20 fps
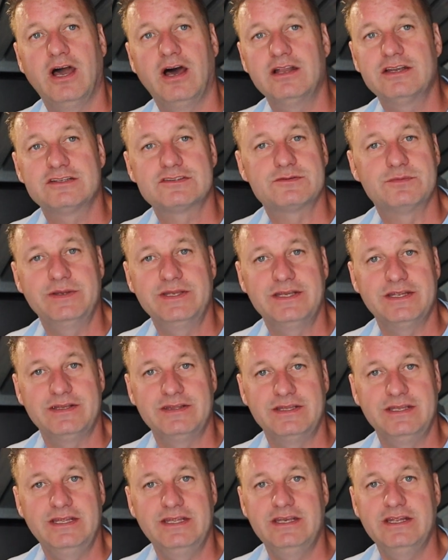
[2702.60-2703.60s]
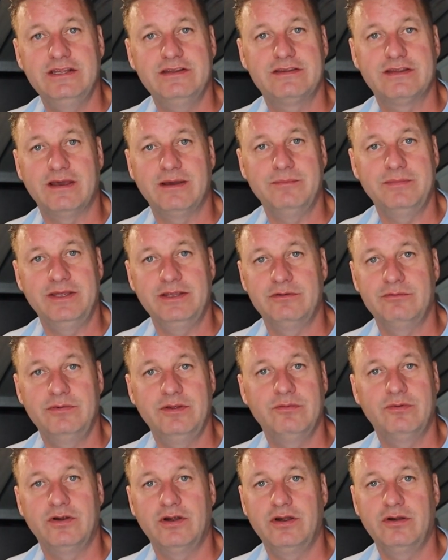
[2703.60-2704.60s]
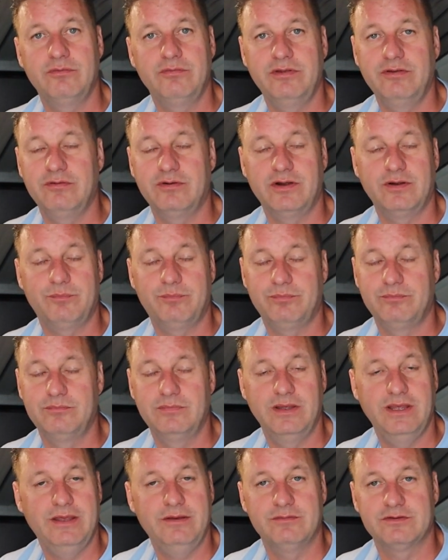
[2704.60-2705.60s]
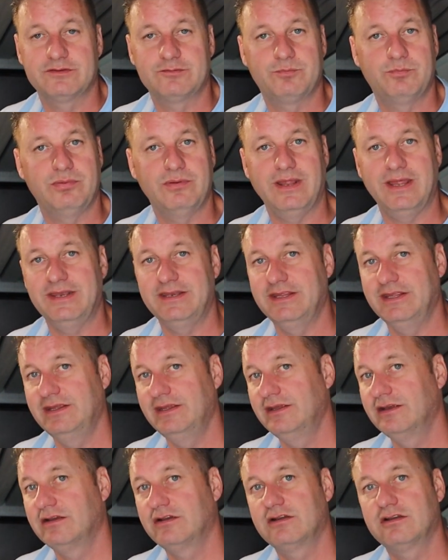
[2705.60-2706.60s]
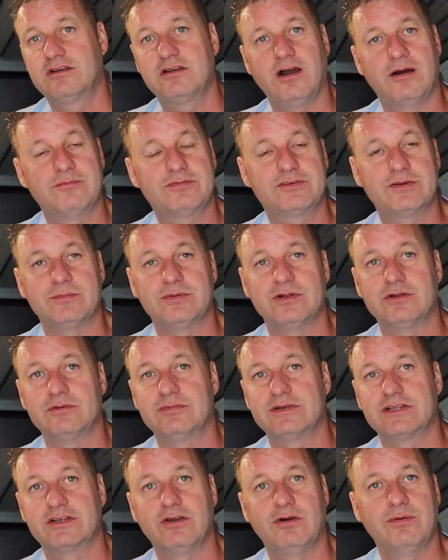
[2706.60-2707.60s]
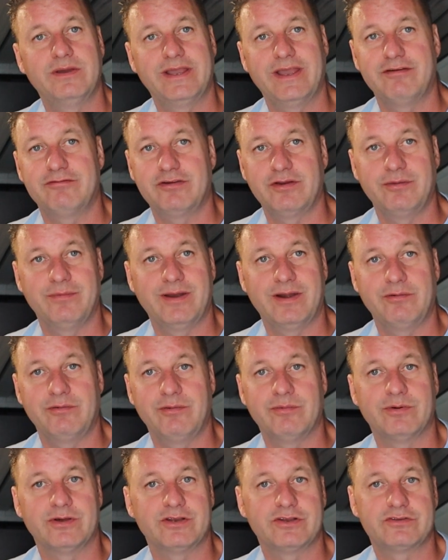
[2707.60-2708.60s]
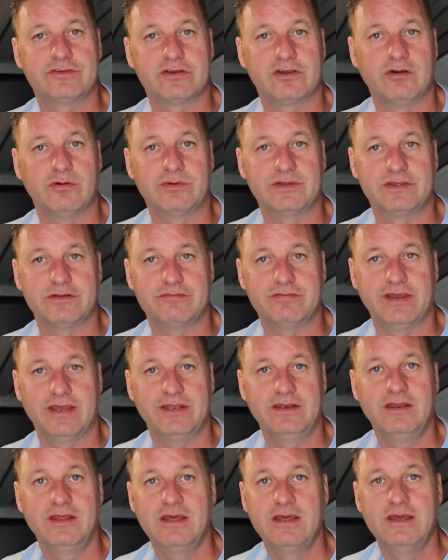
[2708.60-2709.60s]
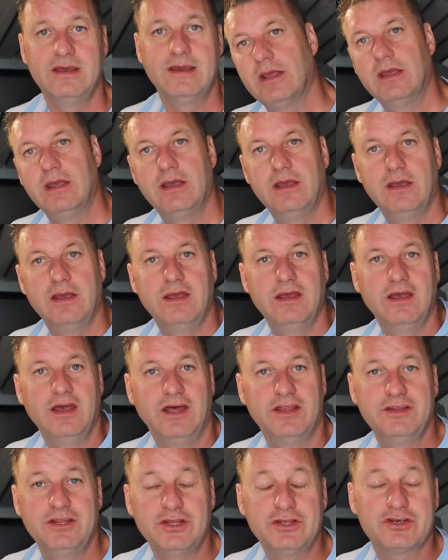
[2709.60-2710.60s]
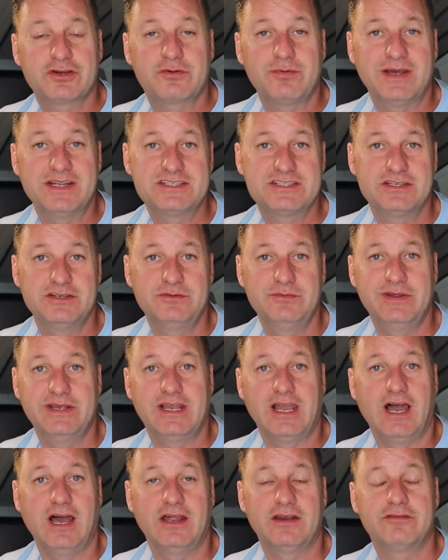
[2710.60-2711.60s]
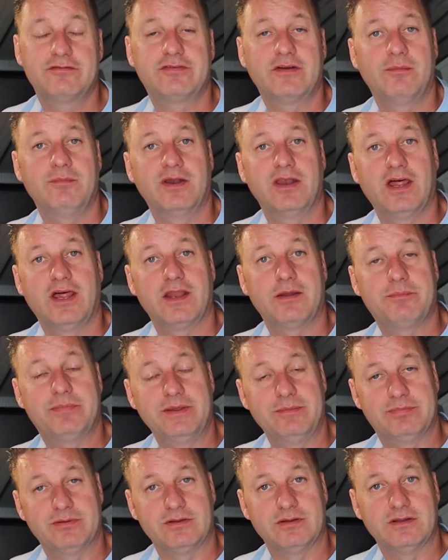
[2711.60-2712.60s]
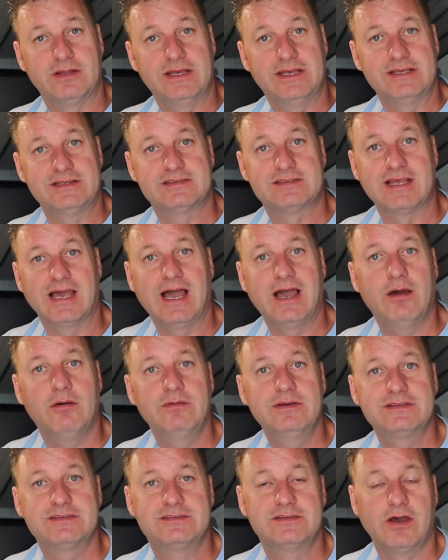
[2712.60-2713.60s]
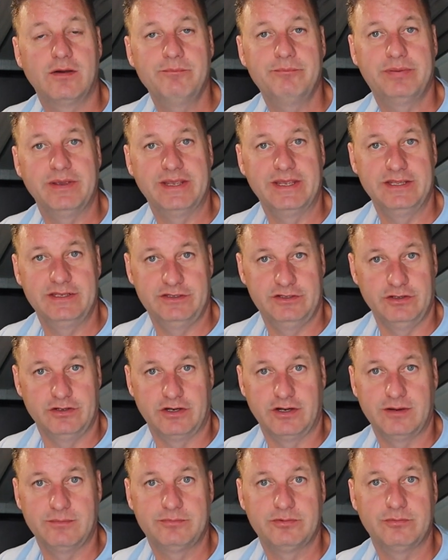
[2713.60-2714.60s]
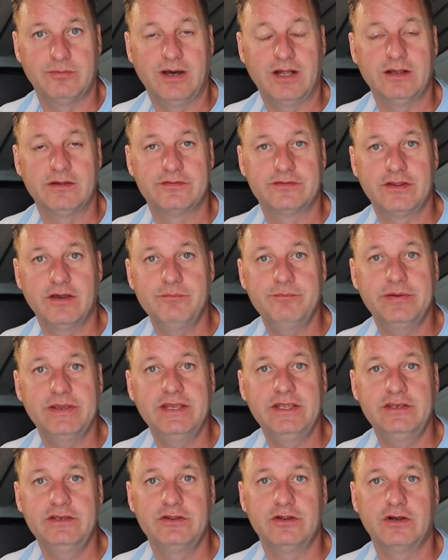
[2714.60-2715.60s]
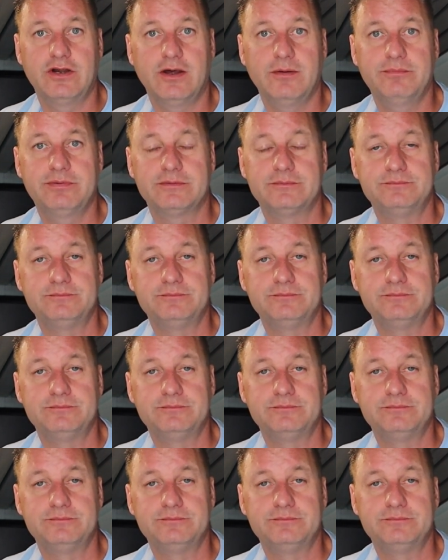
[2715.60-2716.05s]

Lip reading: honest, we didn't need it. I mean, it was plenty comfortable with going everywhere we wanted to go with the van. Another question we got from a lot of people is, how is dumping in Europe? Well, dumping in Europe,